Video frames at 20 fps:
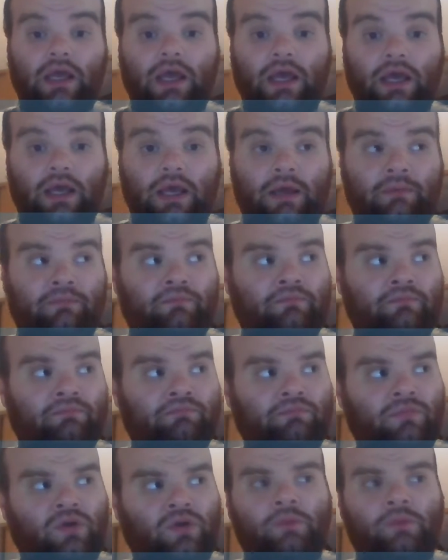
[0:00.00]
a
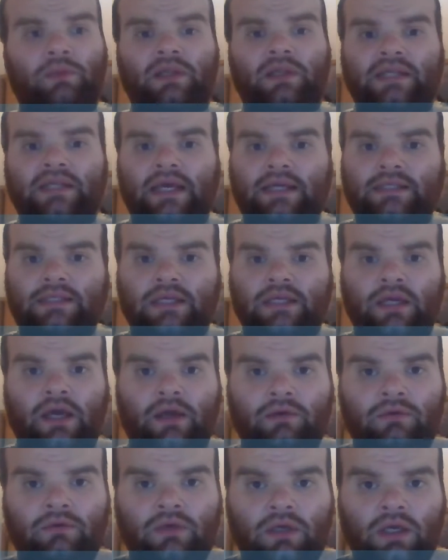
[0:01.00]
couple of days
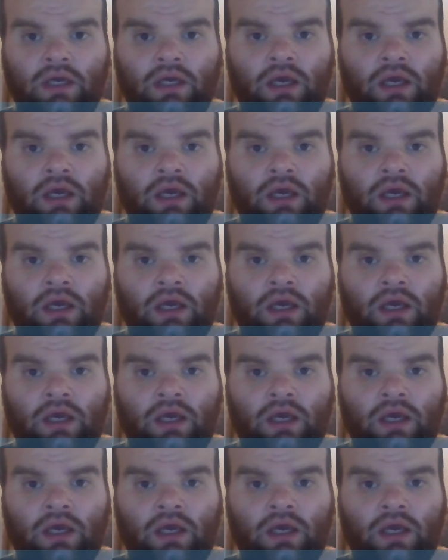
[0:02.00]
ago